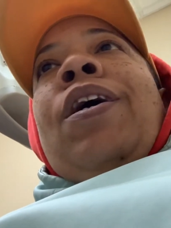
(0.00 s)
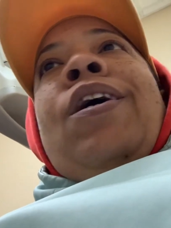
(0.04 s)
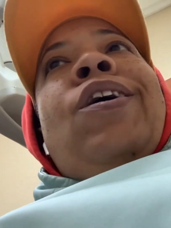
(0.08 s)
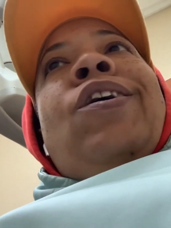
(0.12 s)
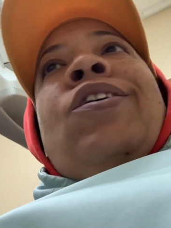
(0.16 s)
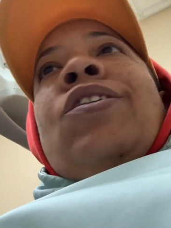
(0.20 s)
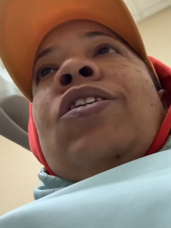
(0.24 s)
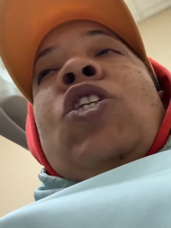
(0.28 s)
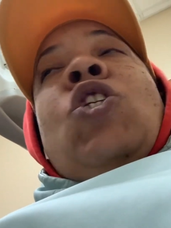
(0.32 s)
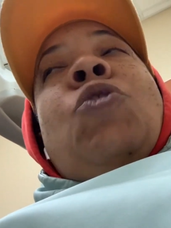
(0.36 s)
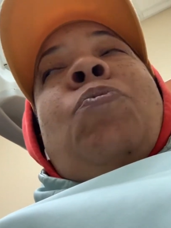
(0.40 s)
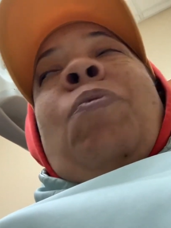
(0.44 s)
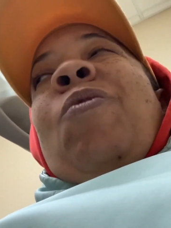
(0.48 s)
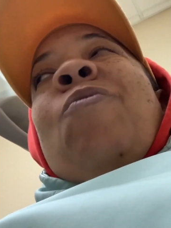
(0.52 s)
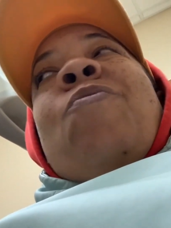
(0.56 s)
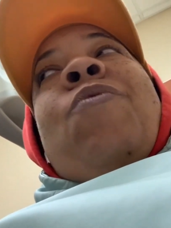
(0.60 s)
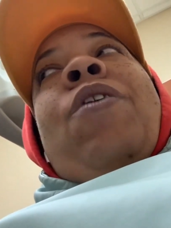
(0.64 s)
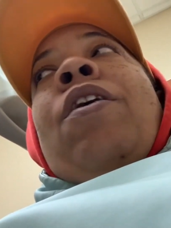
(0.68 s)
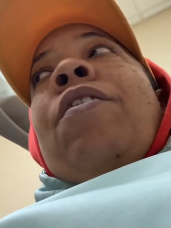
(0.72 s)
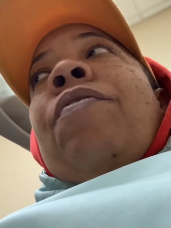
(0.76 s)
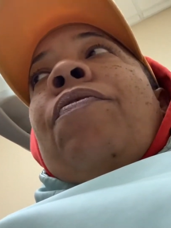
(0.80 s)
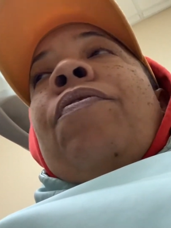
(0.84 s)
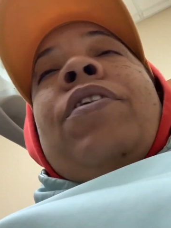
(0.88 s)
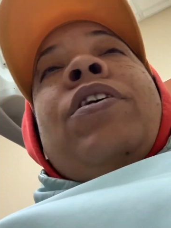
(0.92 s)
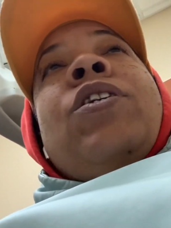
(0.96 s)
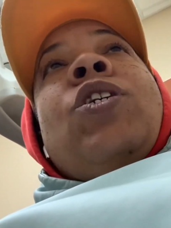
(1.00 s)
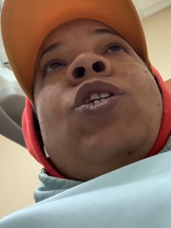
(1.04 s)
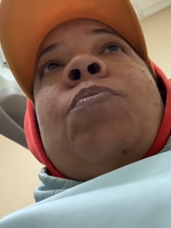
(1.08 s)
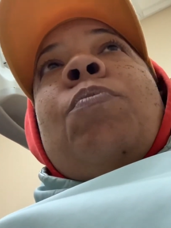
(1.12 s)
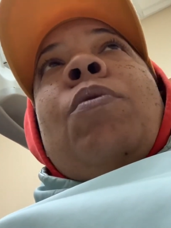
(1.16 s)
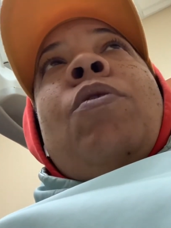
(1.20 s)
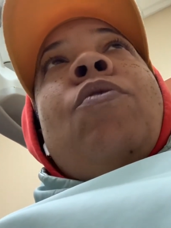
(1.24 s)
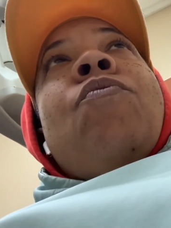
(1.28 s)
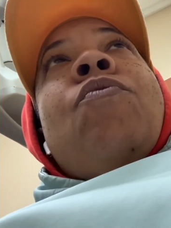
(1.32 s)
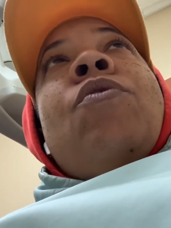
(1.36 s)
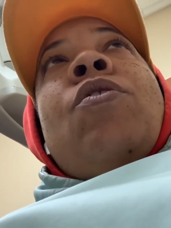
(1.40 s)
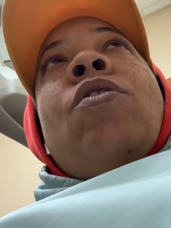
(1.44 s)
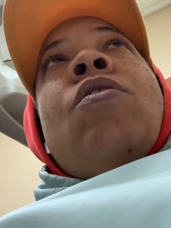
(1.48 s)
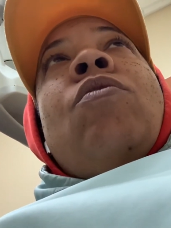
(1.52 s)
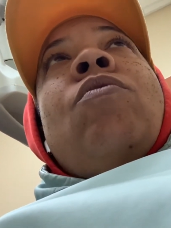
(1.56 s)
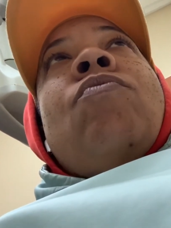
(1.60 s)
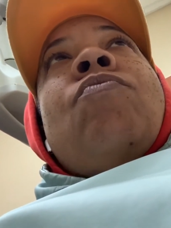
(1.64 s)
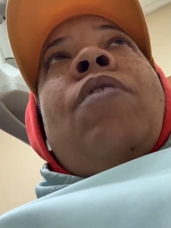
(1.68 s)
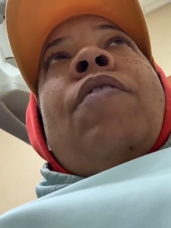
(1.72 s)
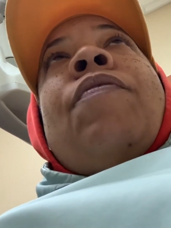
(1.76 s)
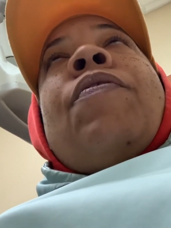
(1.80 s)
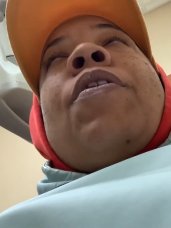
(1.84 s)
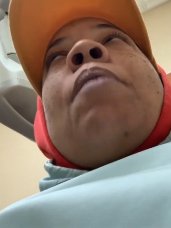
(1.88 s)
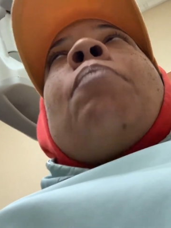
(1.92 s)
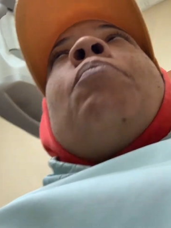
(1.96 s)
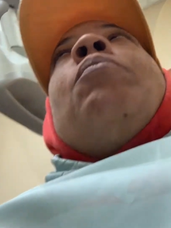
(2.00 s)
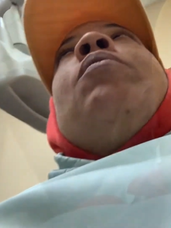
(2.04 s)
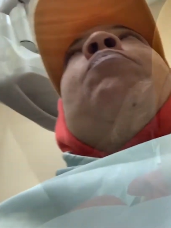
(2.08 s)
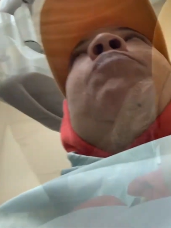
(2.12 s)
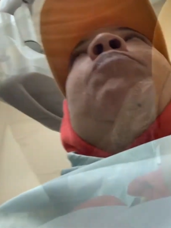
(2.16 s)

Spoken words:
So it's been rough. It's just been a real rough couple of